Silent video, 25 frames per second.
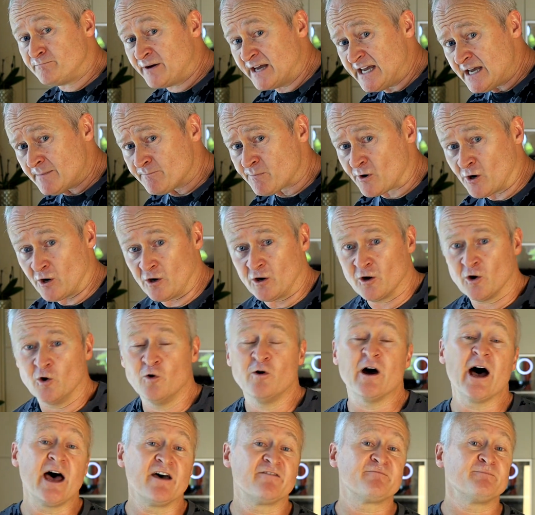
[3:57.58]
people
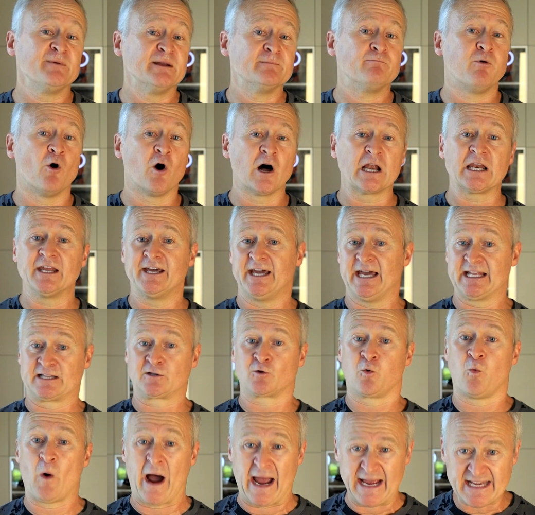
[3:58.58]
who have been poorly
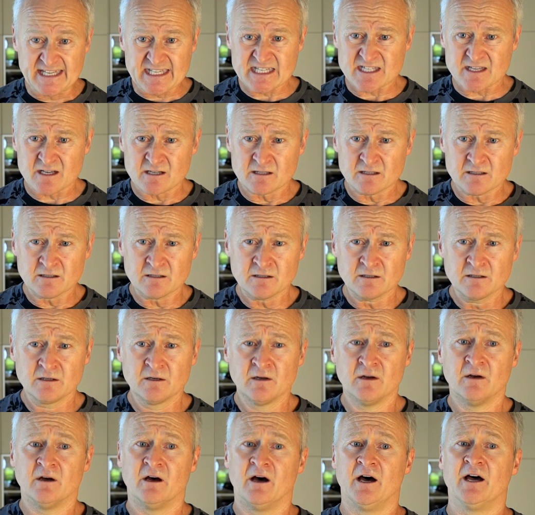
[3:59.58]
advised,
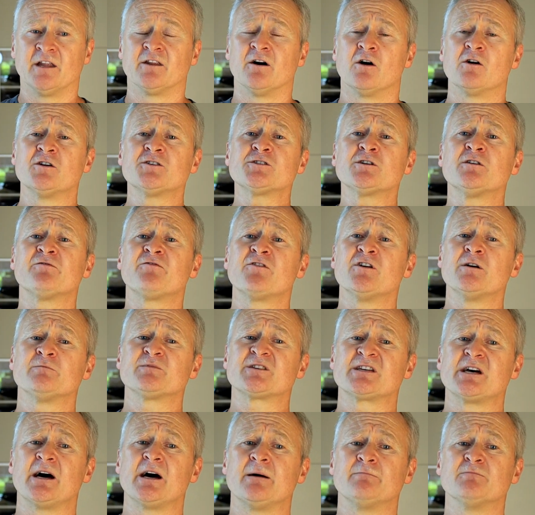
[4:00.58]
and also
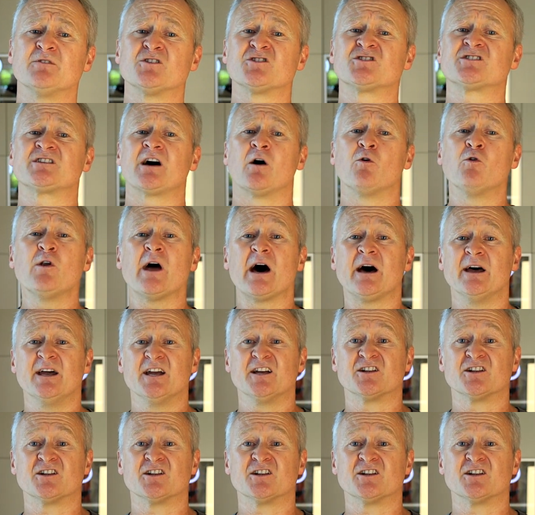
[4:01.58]
from some solar